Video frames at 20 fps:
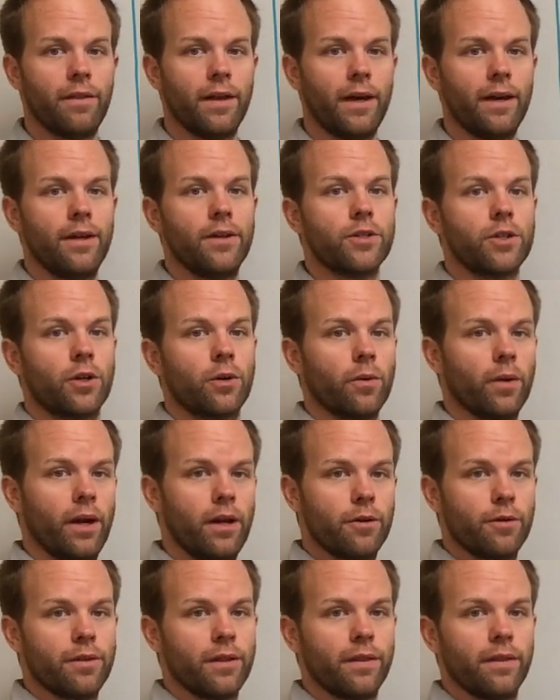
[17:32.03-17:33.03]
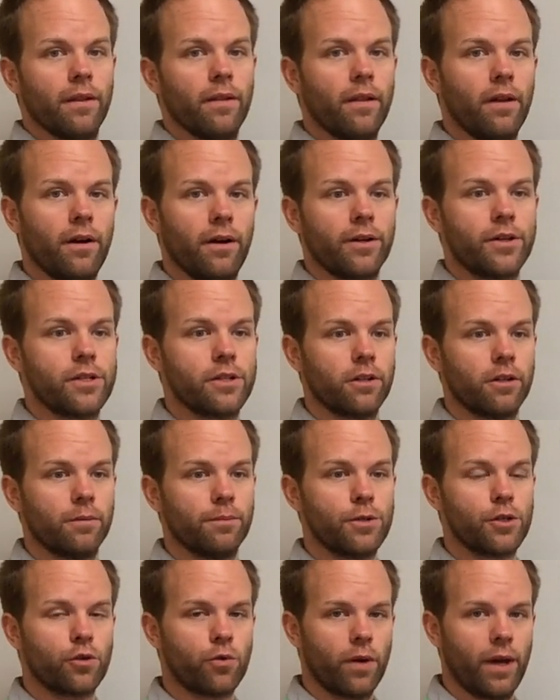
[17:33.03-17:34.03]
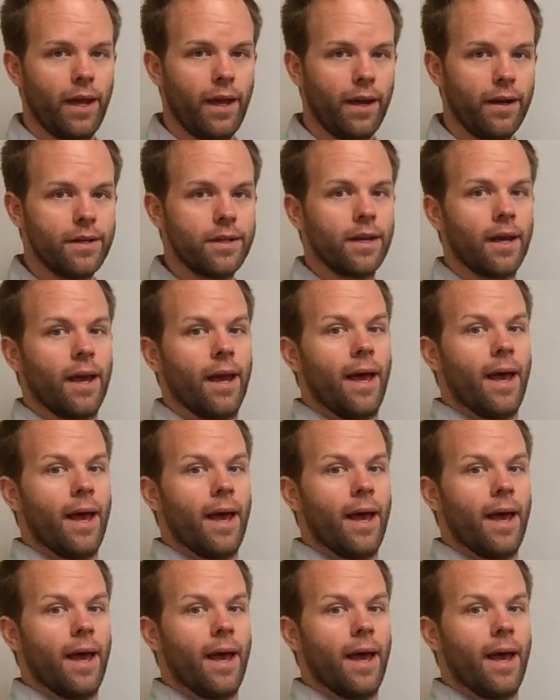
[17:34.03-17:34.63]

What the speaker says: that is greater than the long-term trend,